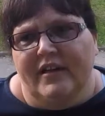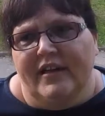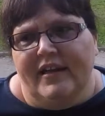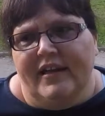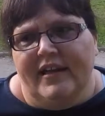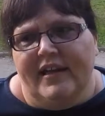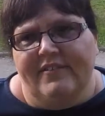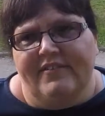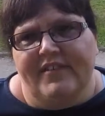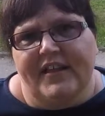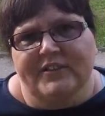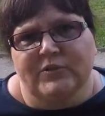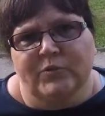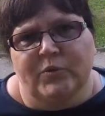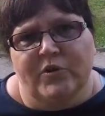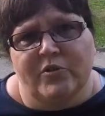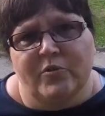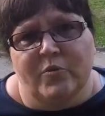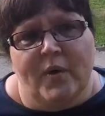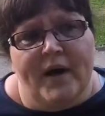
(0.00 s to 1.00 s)
if that's
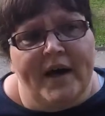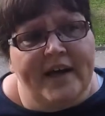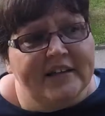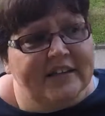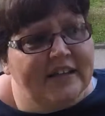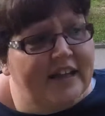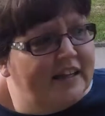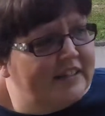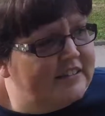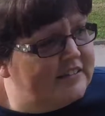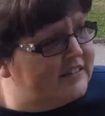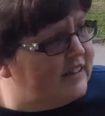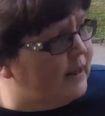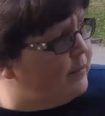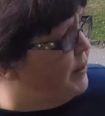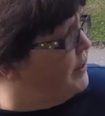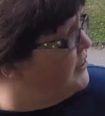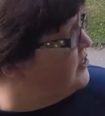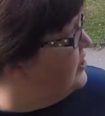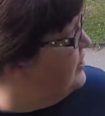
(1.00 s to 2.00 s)
worthwhile. And I'm
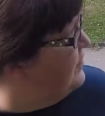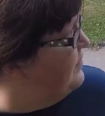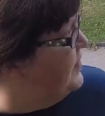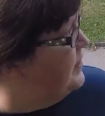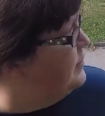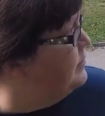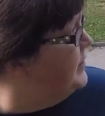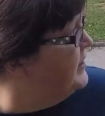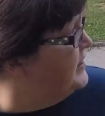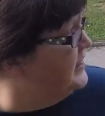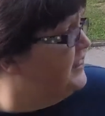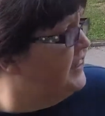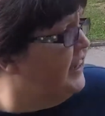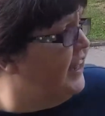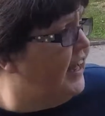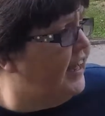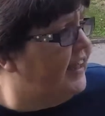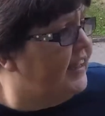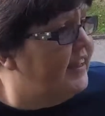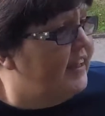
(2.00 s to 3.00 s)
actually filming
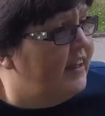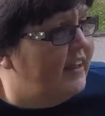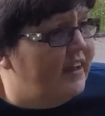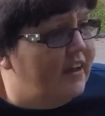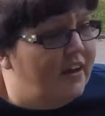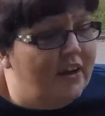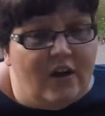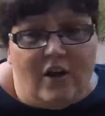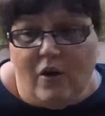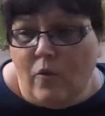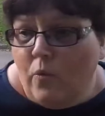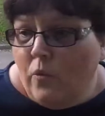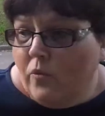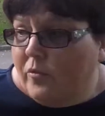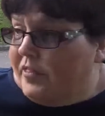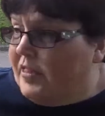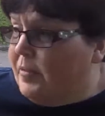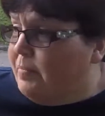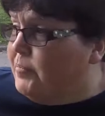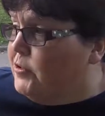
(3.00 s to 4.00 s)
today at
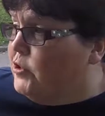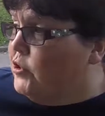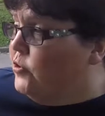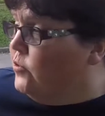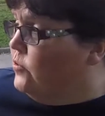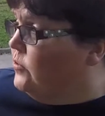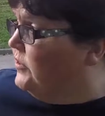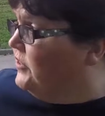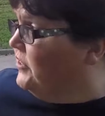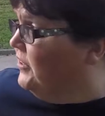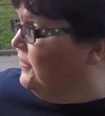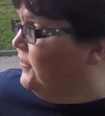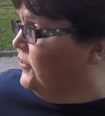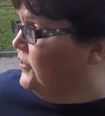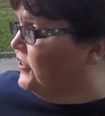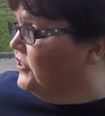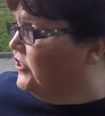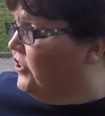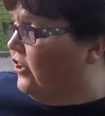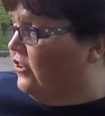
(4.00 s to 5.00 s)
the beautiful
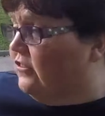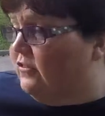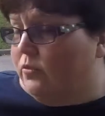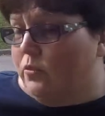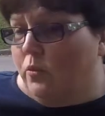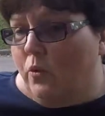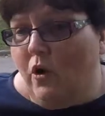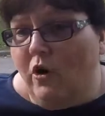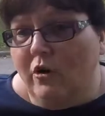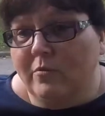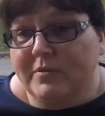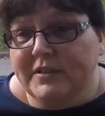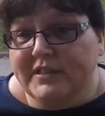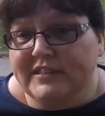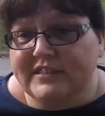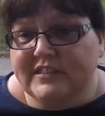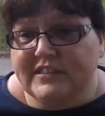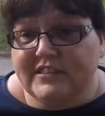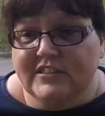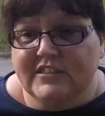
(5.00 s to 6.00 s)
sort of
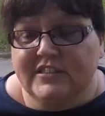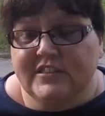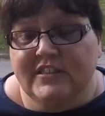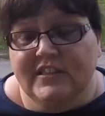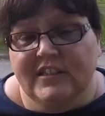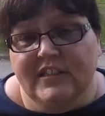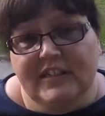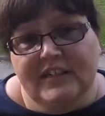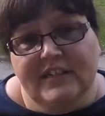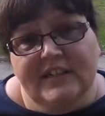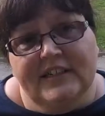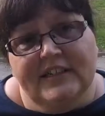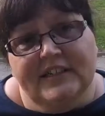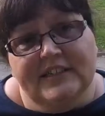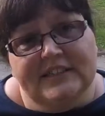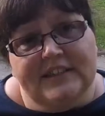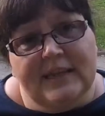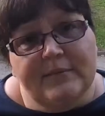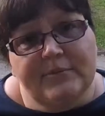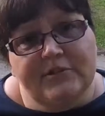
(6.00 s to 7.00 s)
Warblington
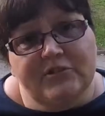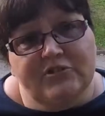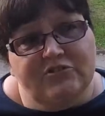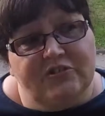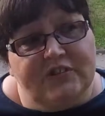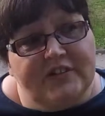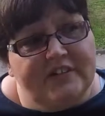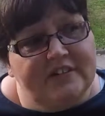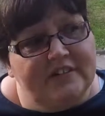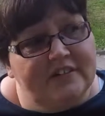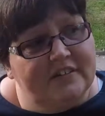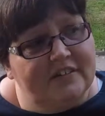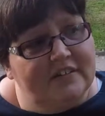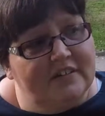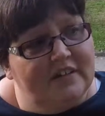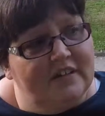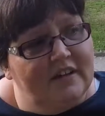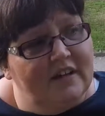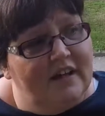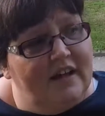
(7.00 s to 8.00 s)
cemetery,
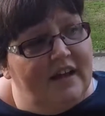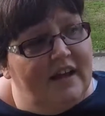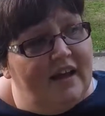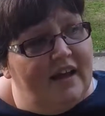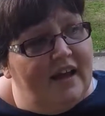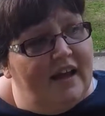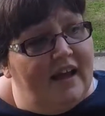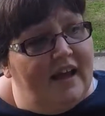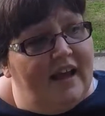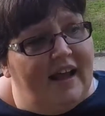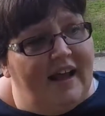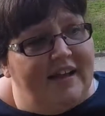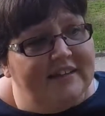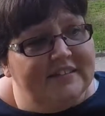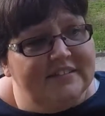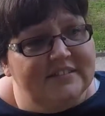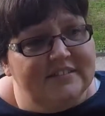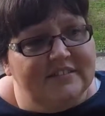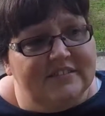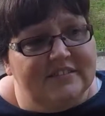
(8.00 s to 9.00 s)

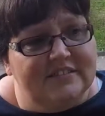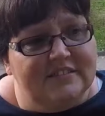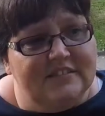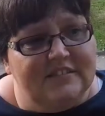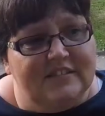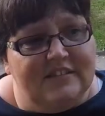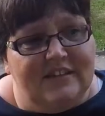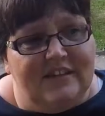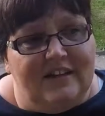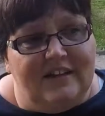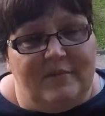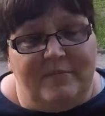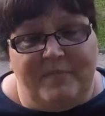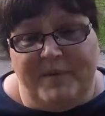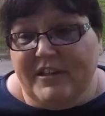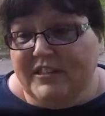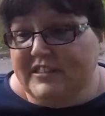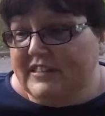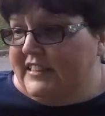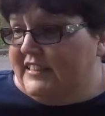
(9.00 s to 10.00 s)
and
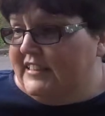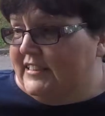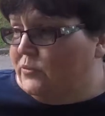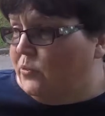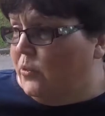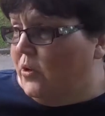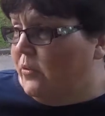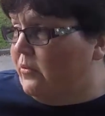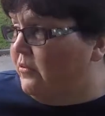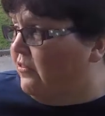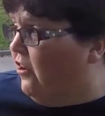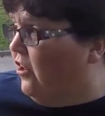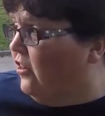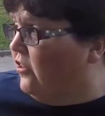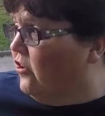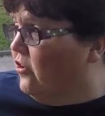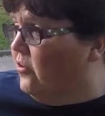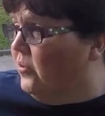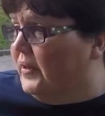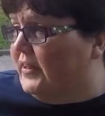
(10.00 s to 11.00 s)
because this is where we're all
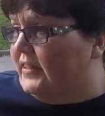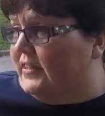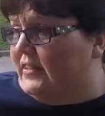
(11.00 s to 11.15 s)
going.